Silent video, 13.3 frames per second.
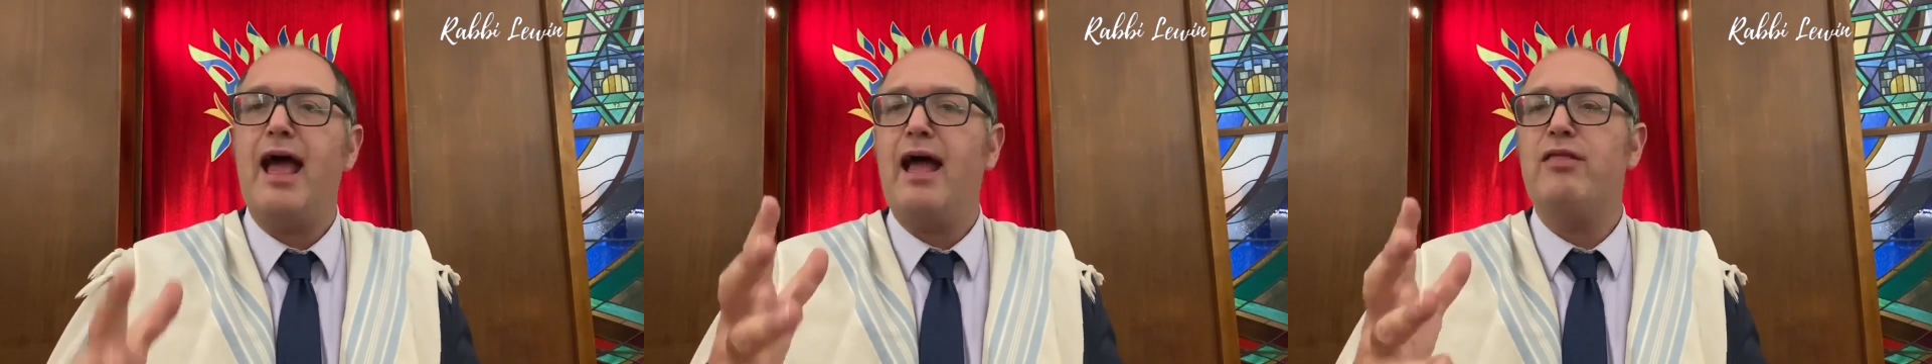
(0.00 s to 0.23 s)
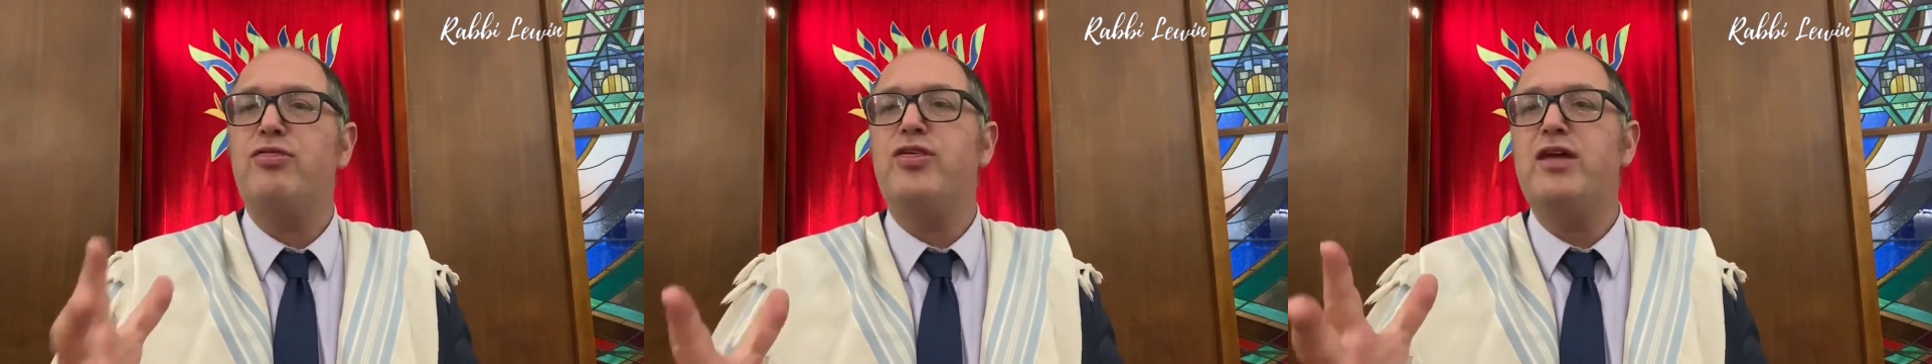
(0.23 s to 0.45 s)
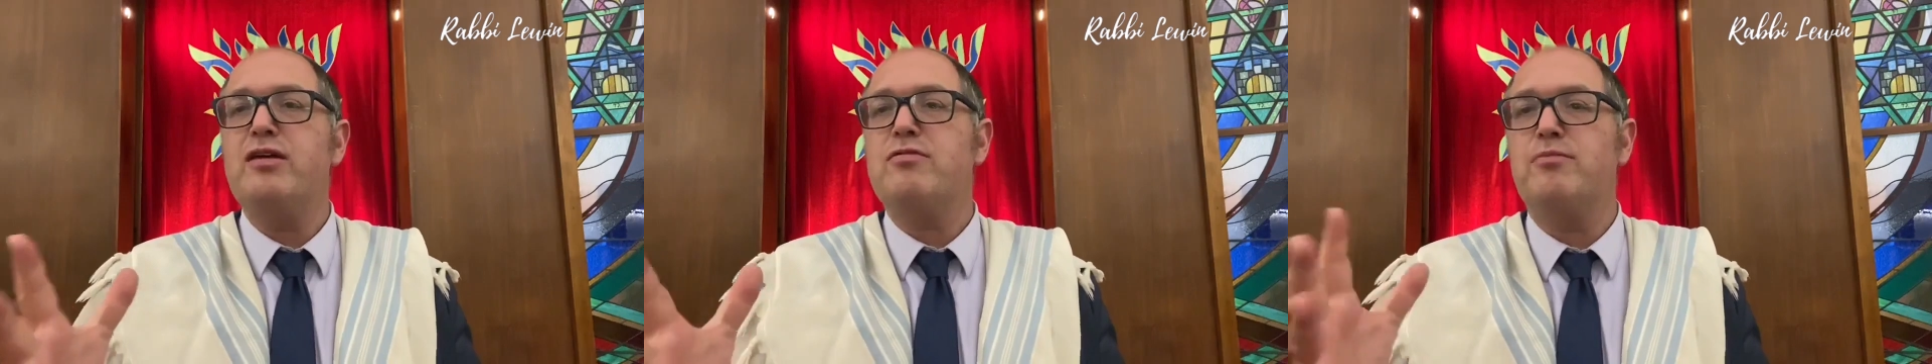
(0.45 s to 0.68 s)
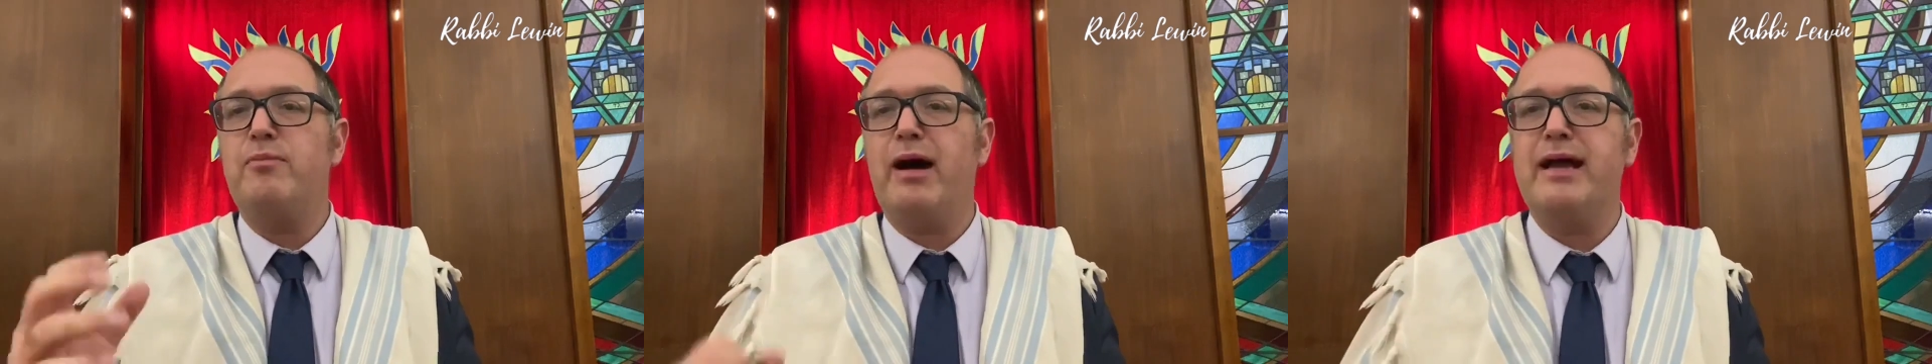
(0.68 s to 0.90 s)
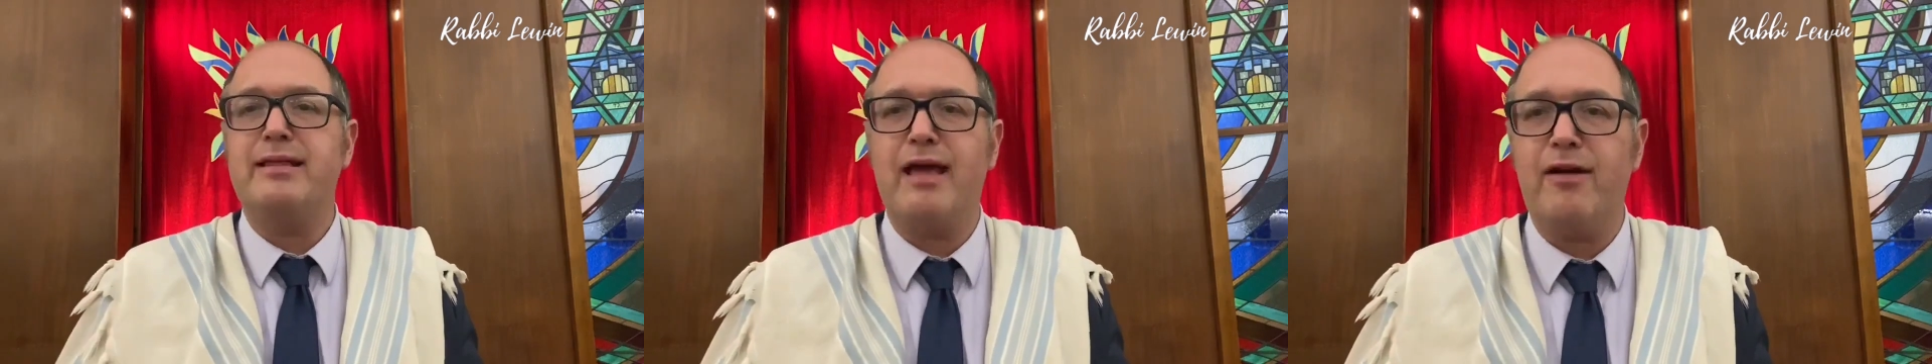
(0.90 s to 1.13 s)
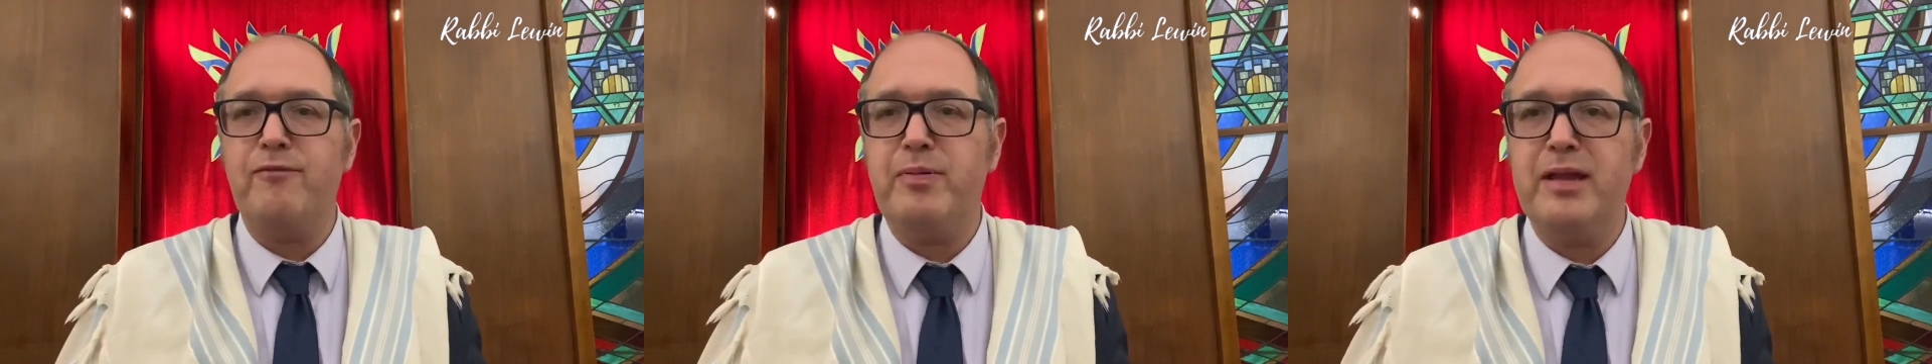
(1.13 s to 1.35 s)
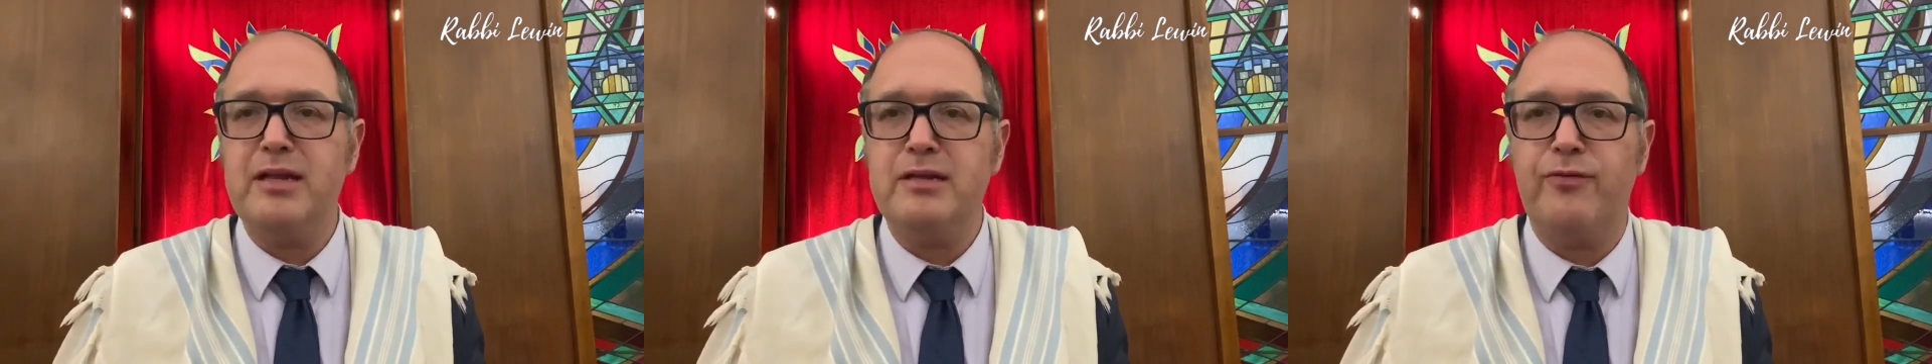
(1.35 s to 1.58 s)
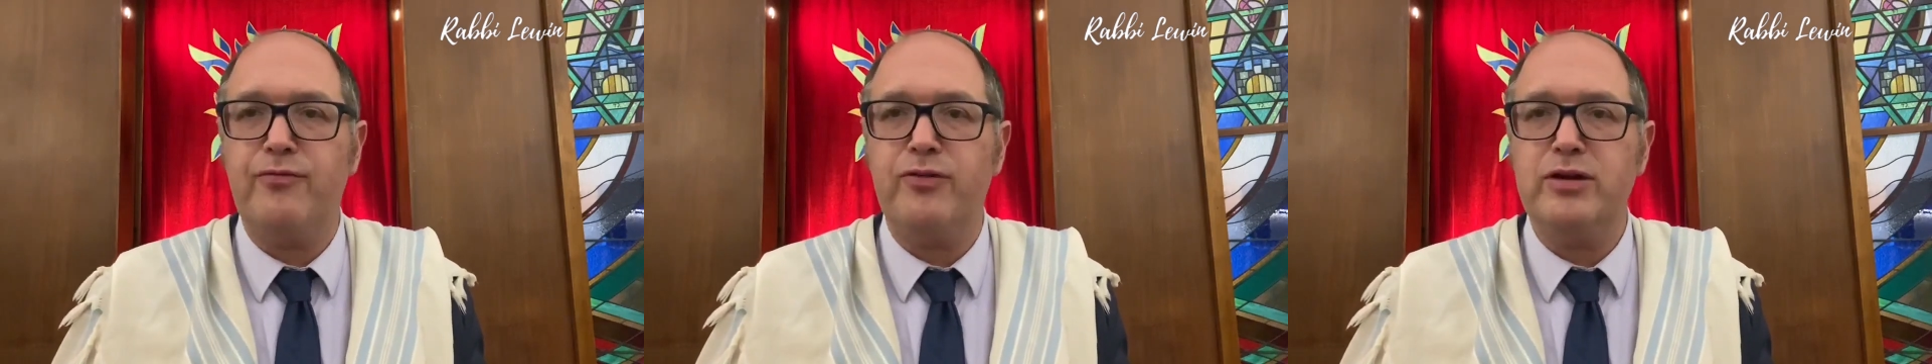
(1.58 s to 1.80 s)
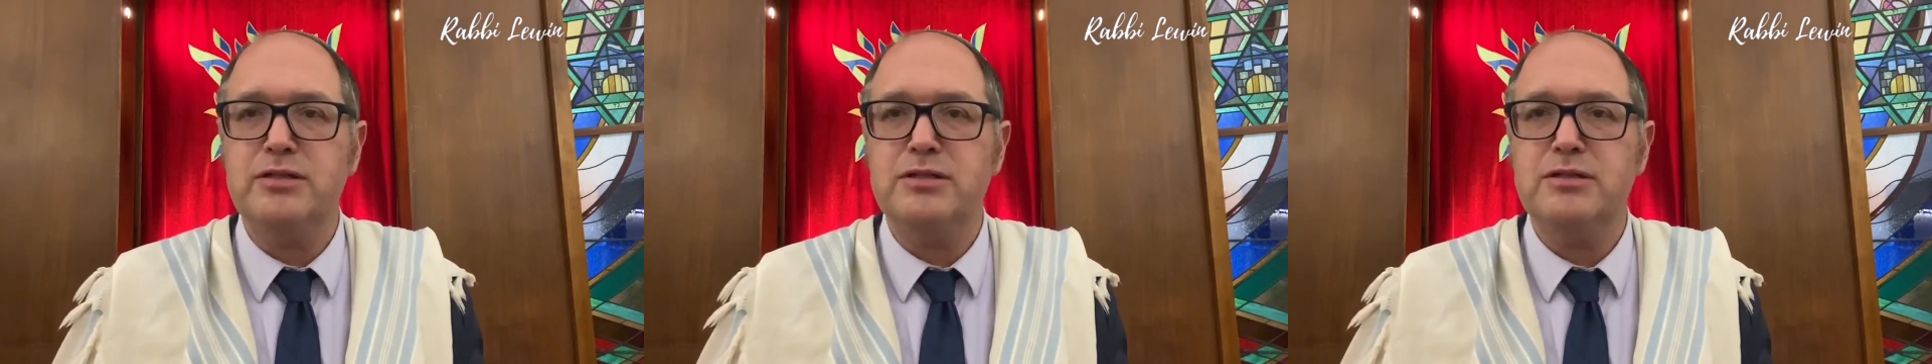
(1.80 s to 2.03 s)
and things might have been
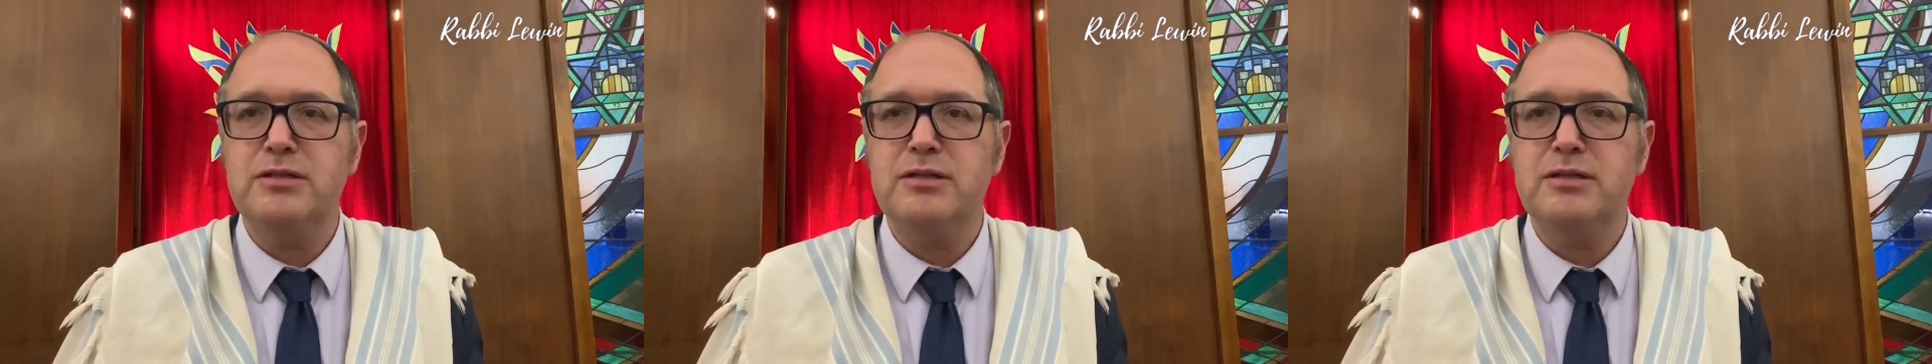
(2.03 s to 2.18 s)
different.